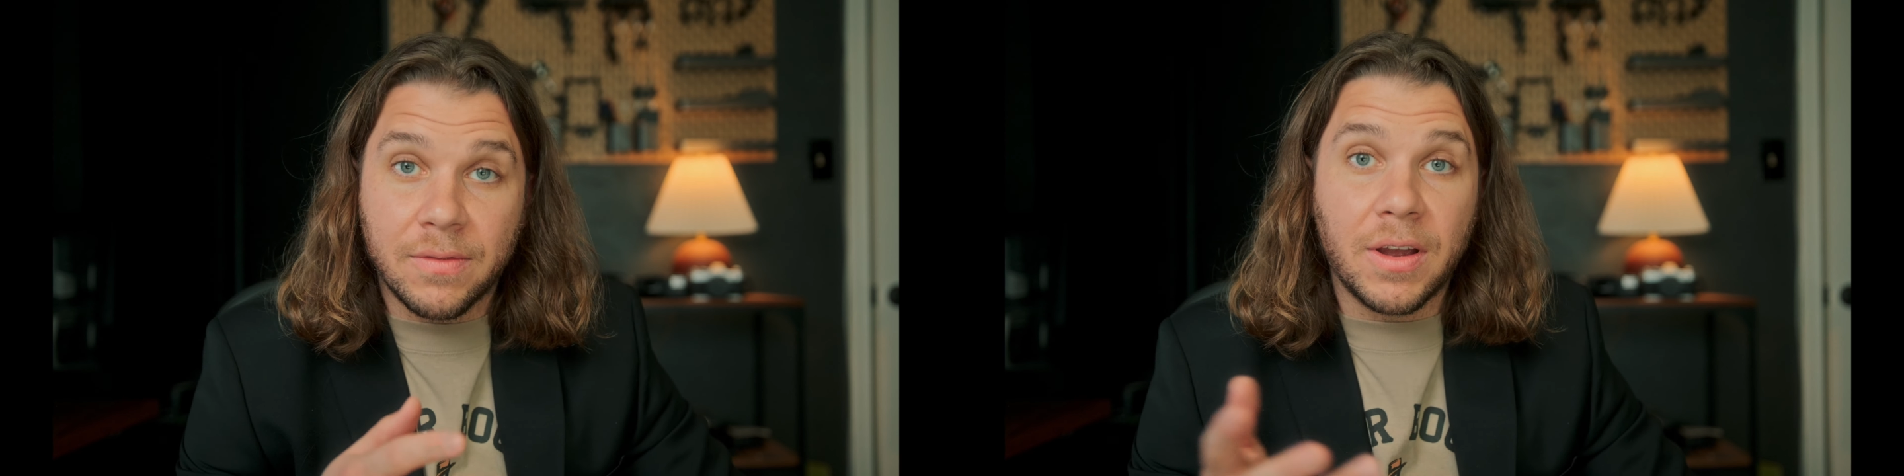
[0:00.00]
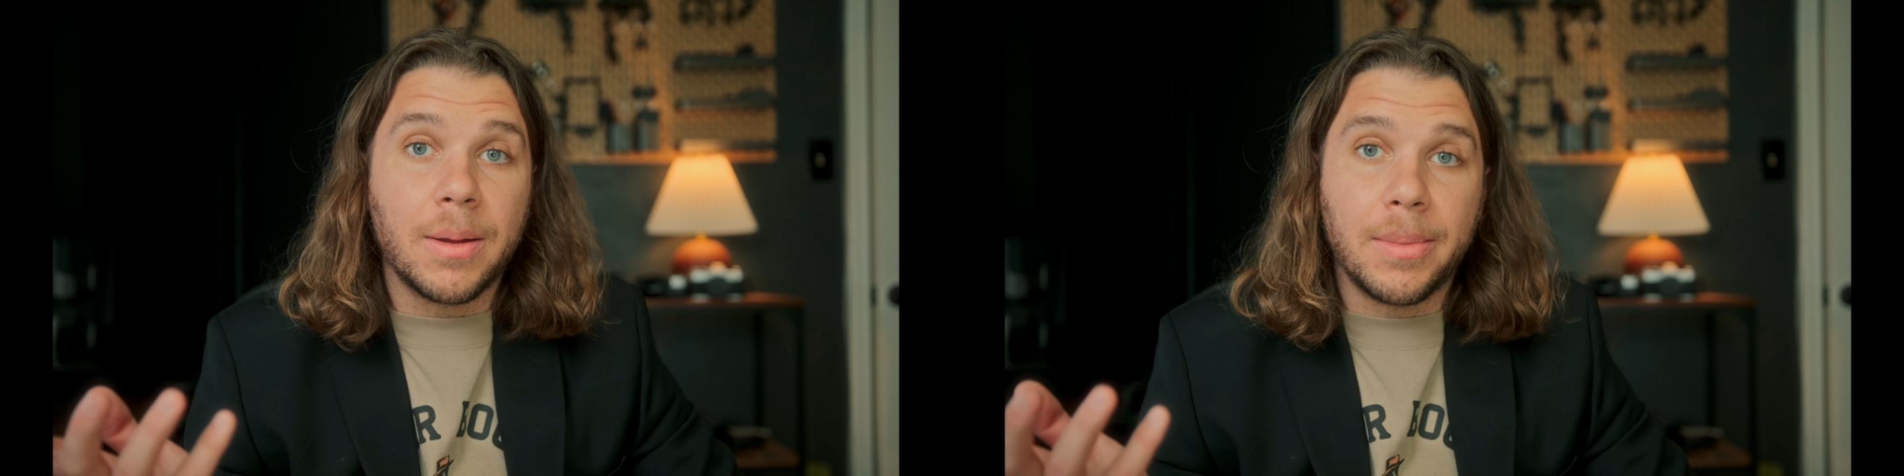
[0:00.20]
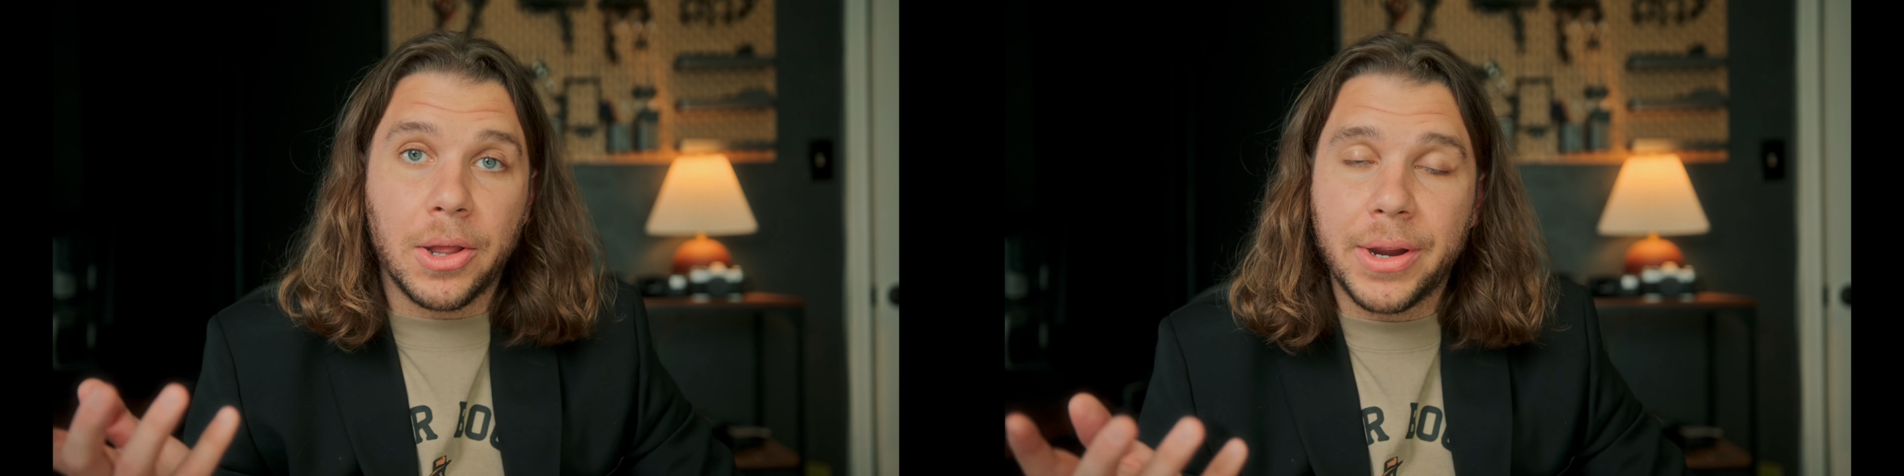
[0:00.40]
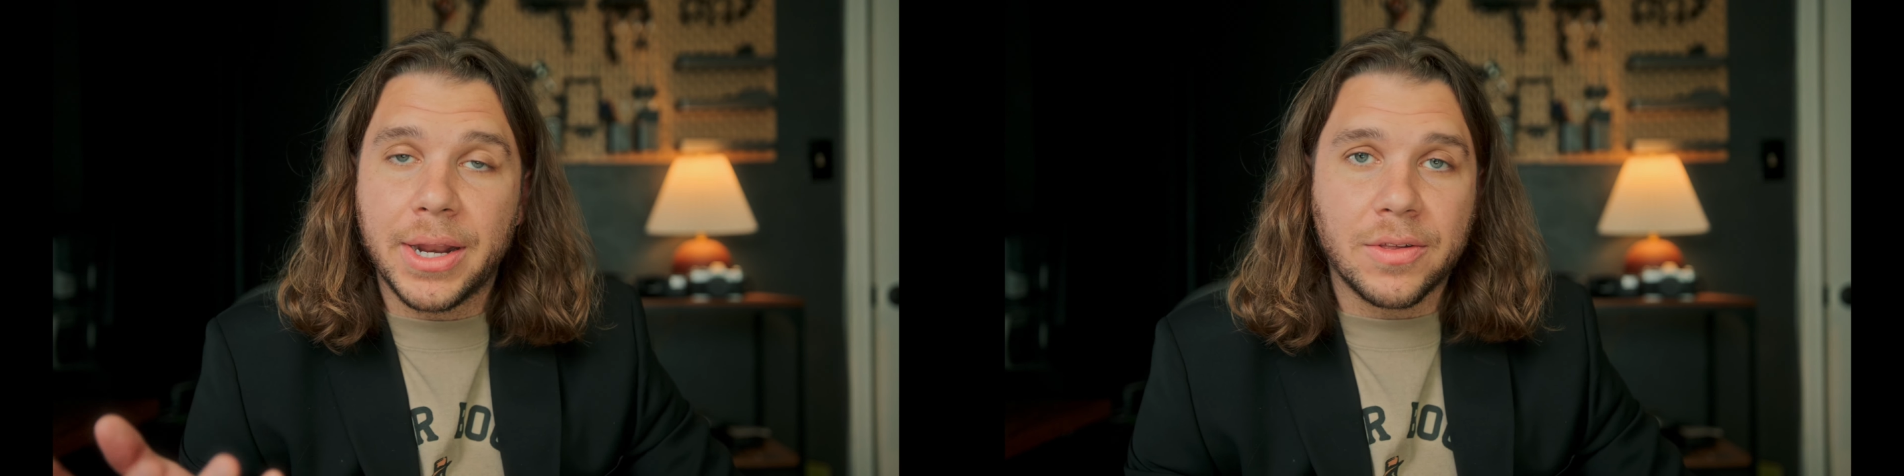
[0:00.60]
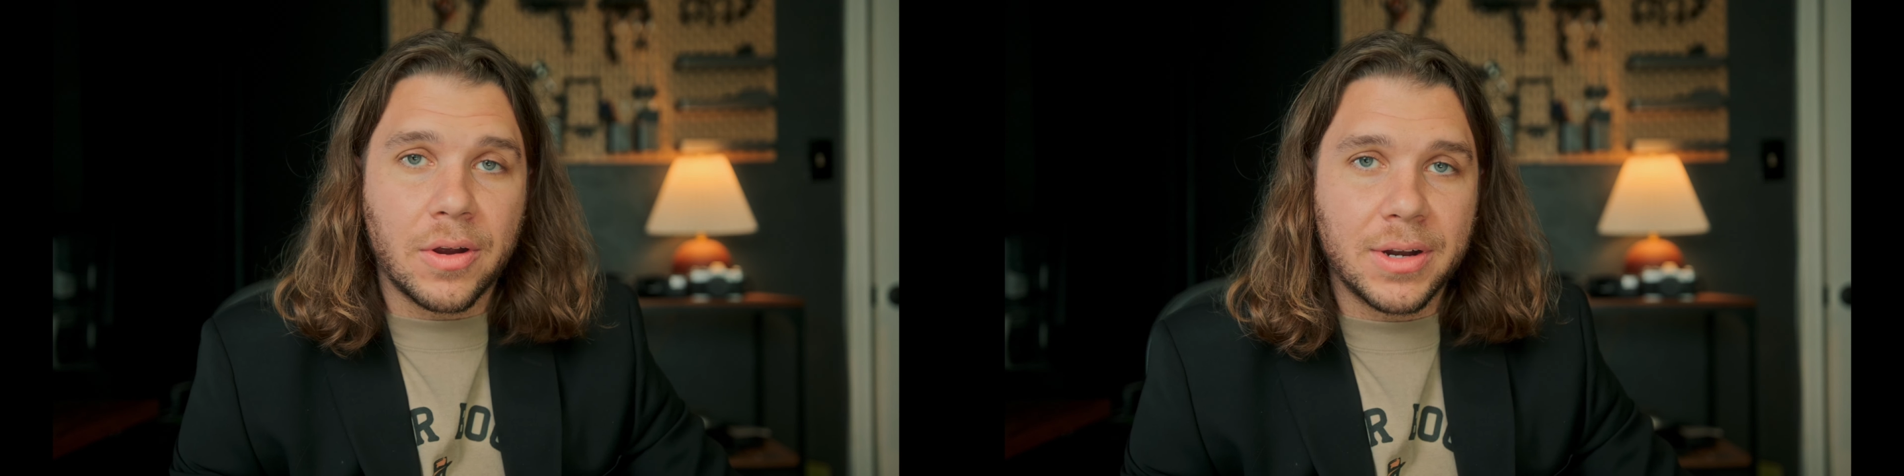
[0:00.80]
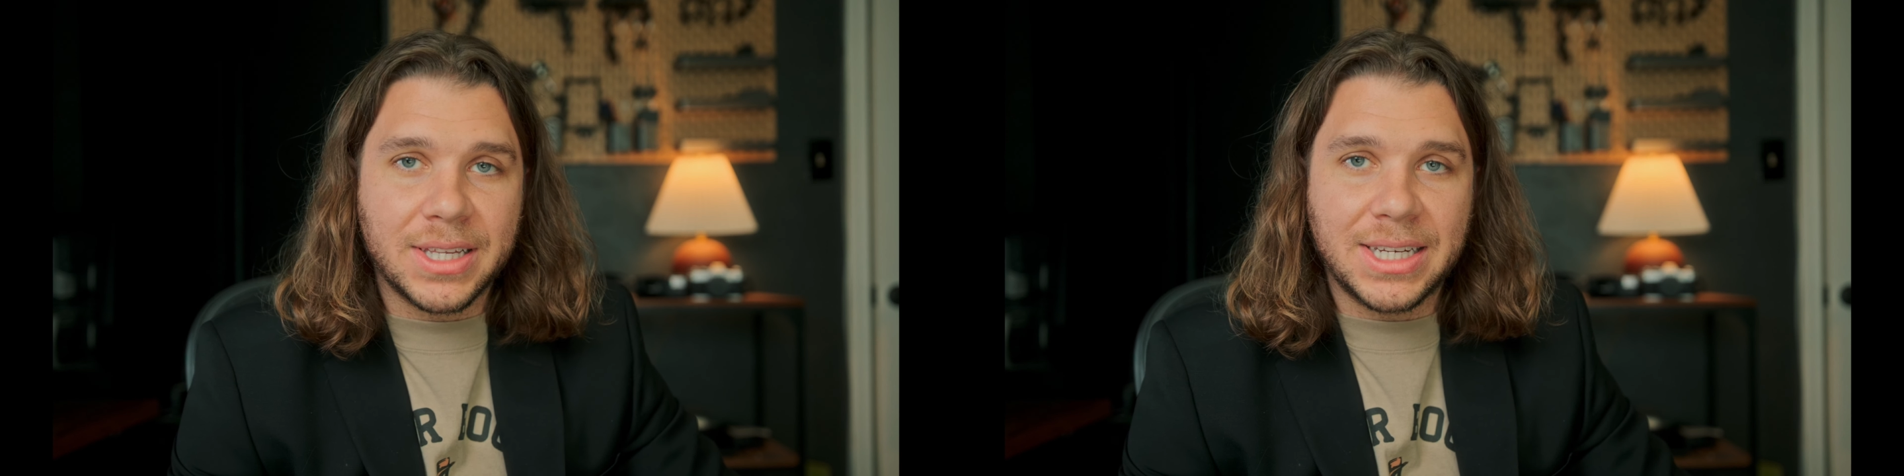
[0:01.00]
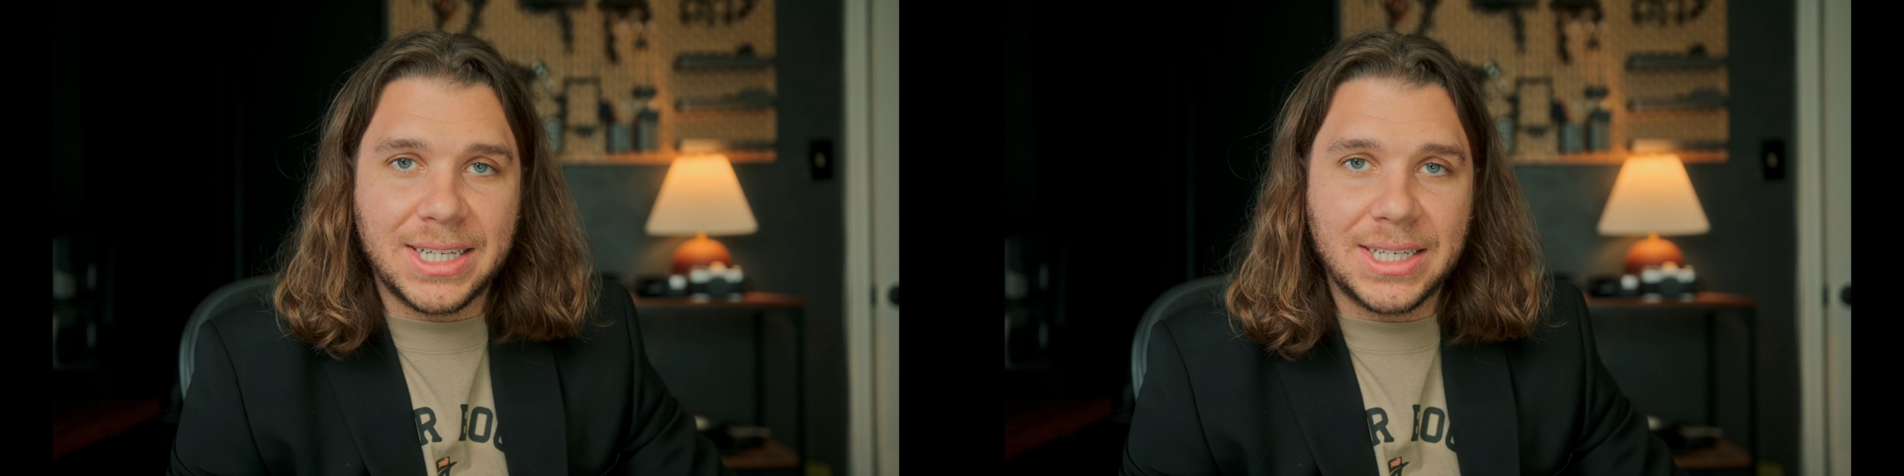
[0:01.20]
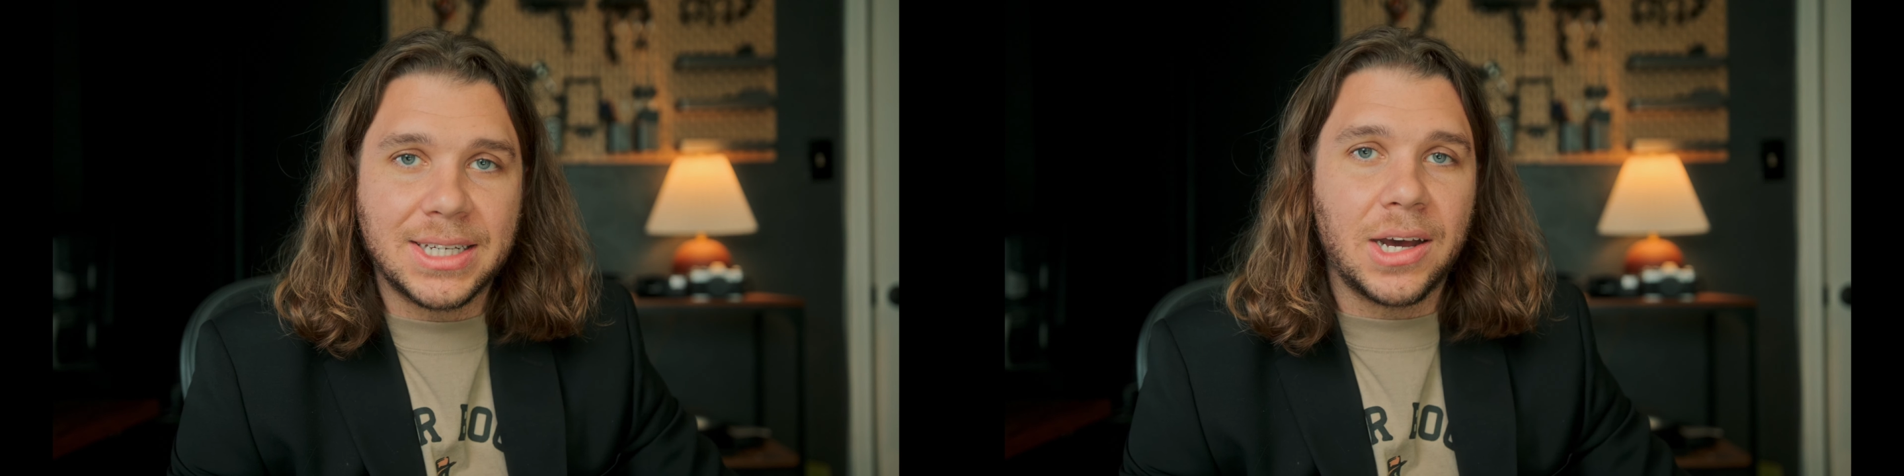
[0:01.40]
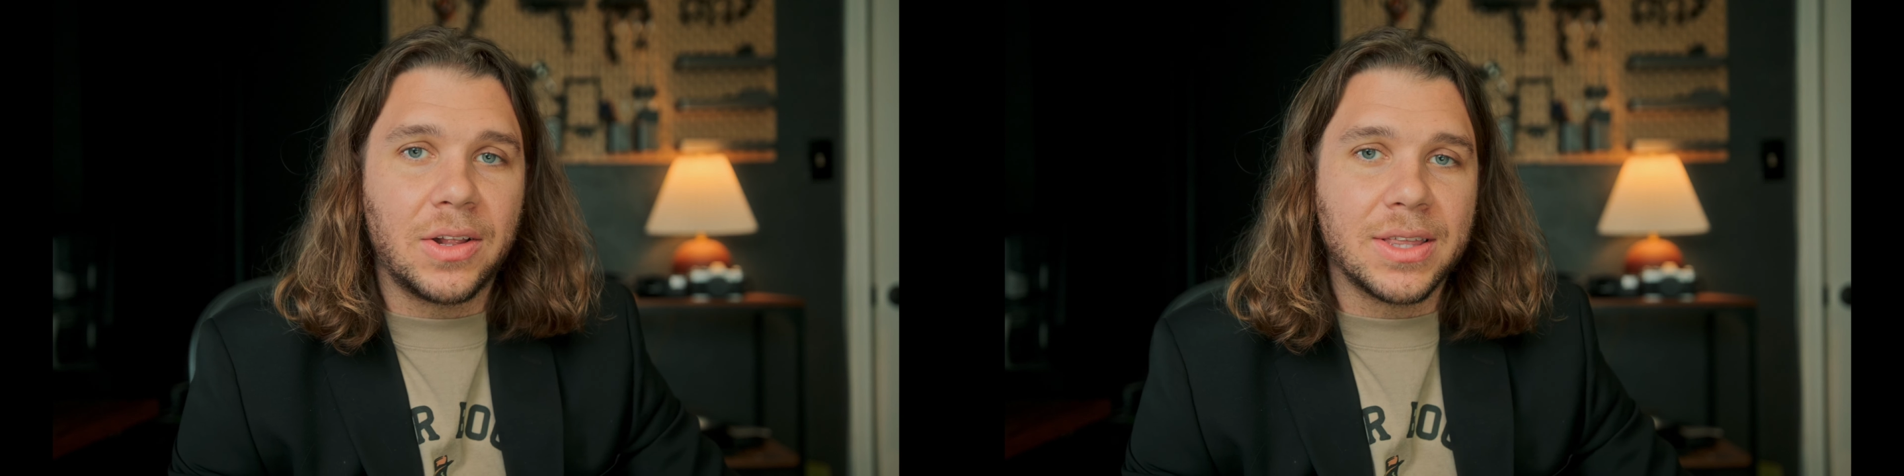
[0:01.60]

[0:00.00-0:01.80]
very blurry and it's hard to see detail.